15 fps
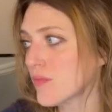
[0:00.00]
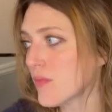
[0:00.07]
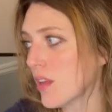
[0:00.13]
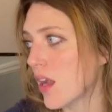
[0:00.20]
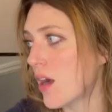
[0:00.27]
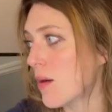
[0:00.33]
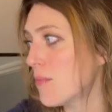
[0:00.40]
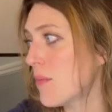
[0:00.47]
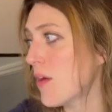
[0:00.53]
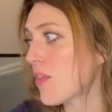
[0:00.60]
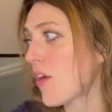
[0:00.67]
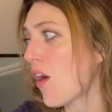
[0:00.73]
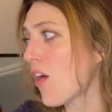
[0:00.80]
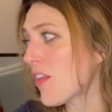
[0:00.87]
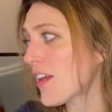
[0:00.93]

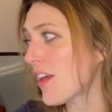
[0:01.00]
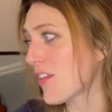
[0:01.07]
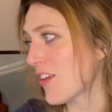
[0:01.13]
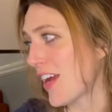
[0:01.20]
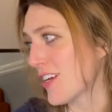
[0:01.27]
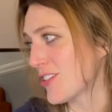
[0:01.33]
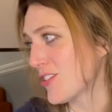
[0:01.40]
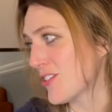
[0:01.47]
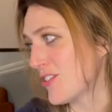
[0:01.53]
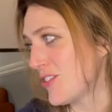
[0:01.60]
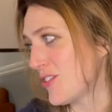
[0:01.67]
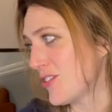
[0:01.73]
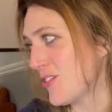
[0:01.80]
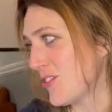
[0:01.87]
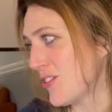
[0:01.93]
All the other actors do
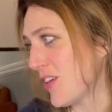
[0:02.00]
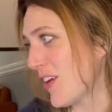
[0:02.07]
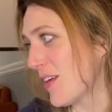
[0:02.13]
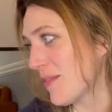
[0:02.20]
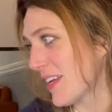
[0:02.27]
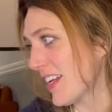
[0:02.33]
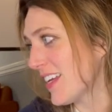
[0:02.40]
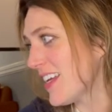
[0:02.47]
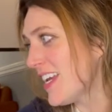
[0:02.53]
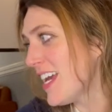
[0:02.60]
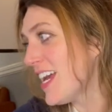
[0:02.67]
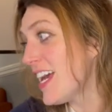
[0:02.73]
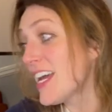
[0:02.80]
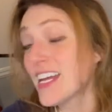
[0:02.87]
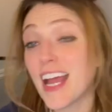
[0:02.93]
too, though. I mean,
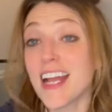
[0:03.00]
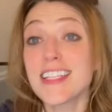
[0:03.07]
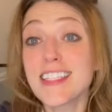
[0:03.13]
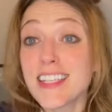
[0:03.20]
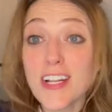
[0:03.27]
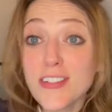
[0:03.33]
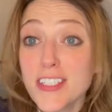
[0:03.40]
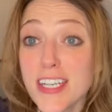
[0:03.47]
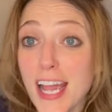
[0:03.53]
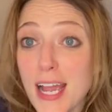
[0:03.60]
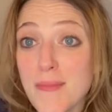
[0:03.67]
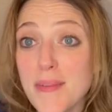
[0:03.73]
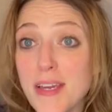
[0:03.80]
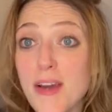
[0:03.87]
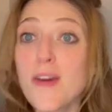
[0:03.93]
there's a
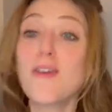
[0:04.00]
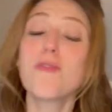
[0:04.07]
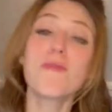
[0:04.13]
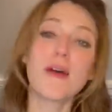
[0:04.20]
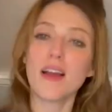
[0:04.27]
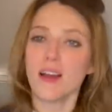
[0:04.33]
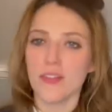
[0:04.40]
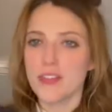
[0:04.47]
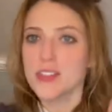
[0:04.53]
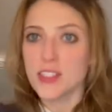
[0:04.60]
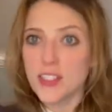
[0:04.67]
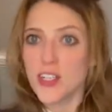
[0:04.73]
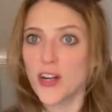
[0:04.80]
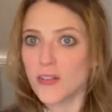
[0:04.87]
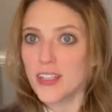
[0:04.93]
cameo, but obviously it's
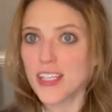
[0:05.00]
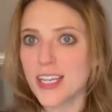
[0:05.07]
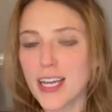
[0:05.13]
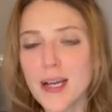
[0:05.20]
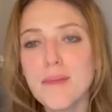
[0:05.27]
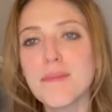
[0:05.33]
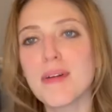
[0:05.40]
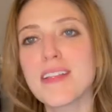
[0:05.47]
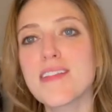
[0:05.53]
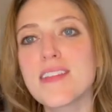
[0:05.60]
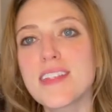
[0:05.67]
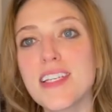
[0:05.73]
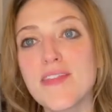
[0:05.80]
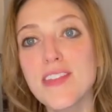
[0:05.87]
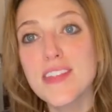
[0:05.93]
not really him, but
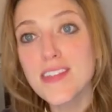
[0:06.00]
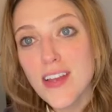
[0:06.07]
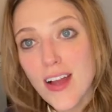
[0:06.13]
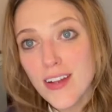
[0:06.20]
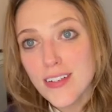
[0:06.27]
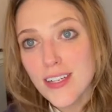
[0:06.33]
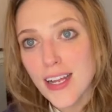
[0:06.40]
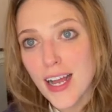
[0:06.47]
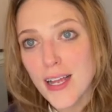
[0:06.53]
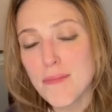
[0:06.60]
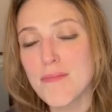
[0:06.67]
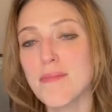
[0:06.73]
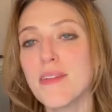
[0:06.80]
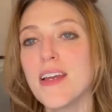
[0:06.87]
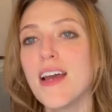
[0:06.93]
Stephen Sondheim,